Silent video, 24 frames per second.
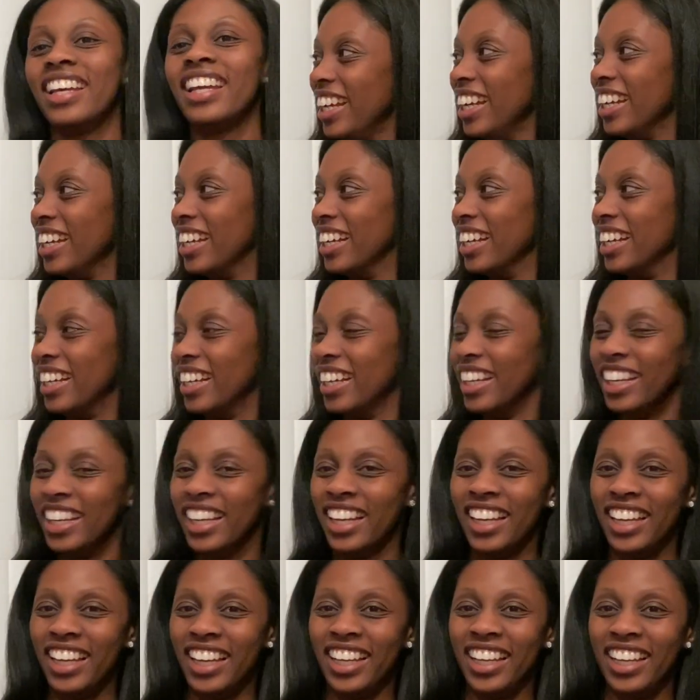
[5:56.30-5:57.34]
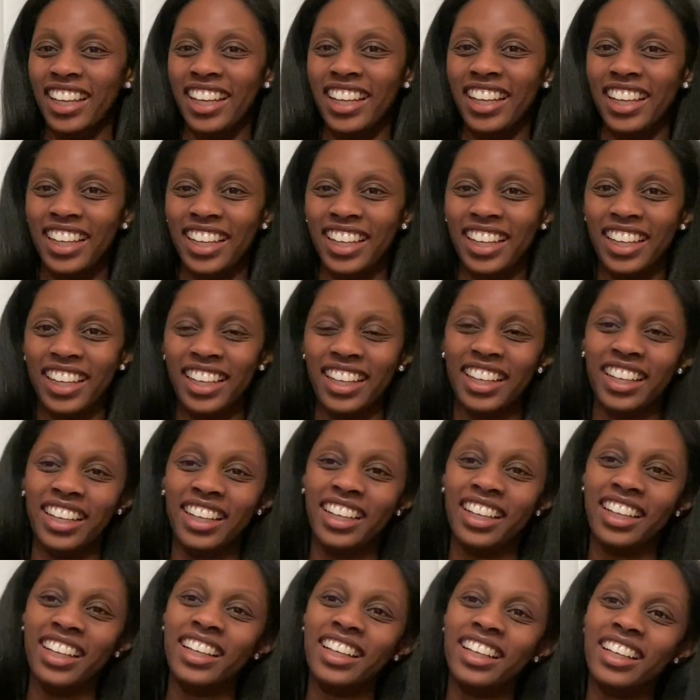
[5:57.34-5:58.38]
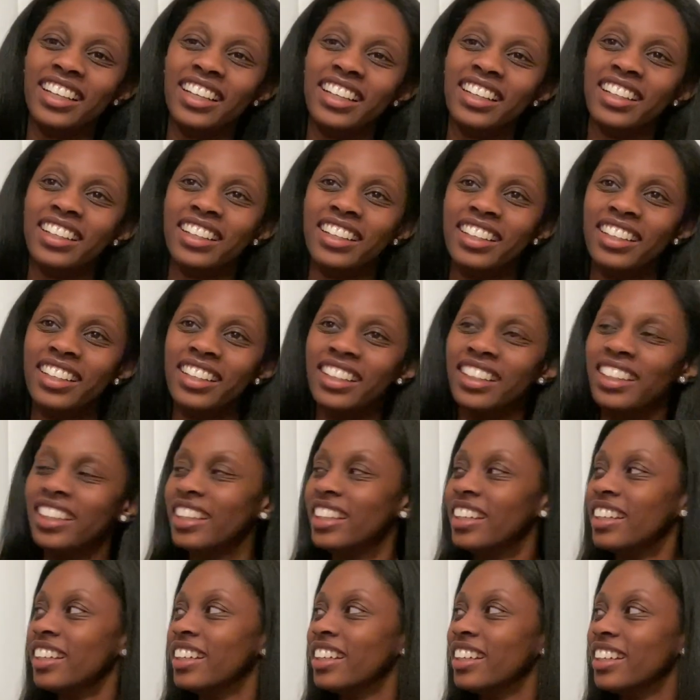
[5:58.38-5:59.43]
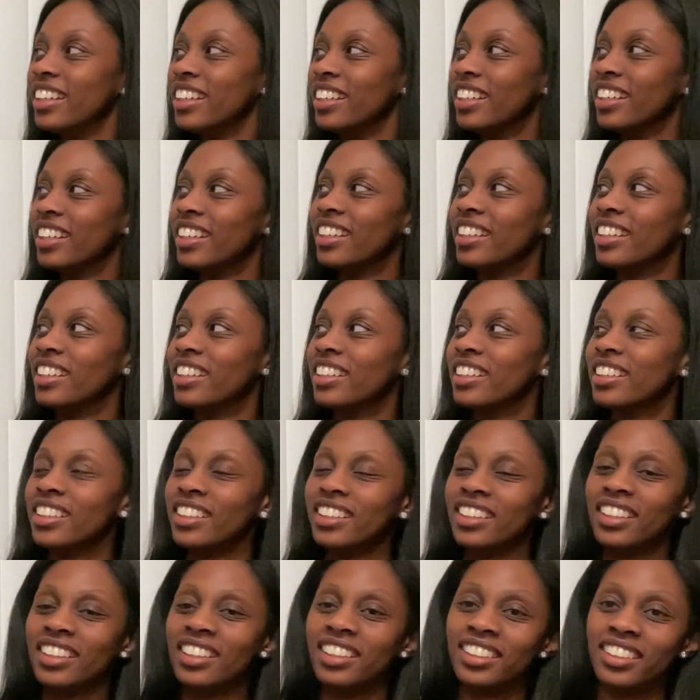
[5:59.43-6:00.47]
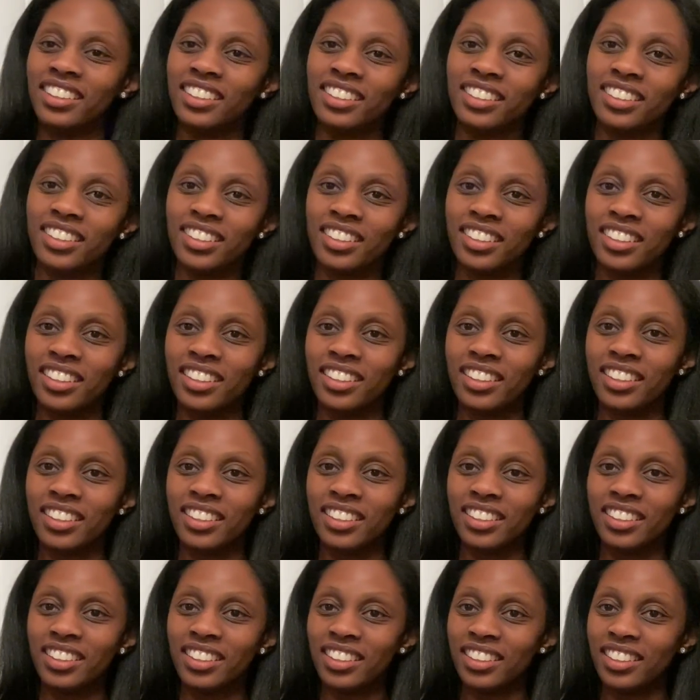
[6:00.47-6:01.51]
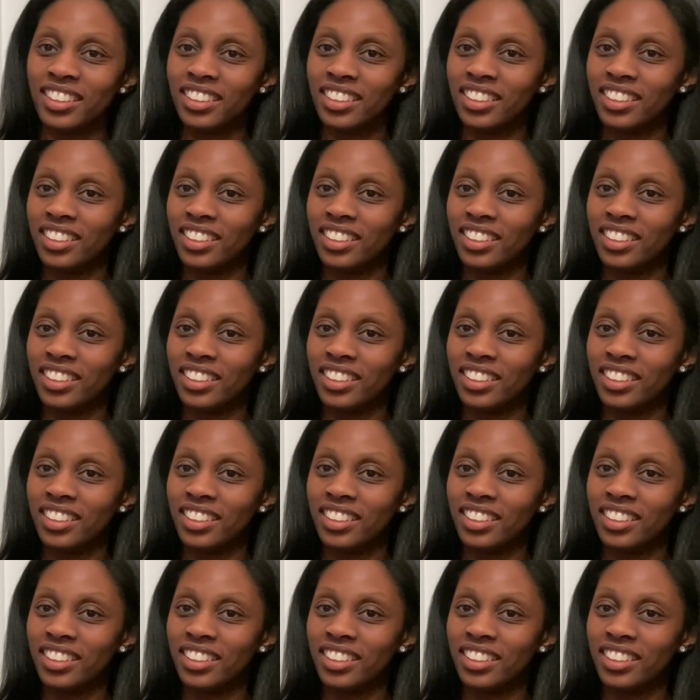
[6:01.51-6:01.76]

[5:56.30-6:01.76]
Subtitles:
The person shown says nothing.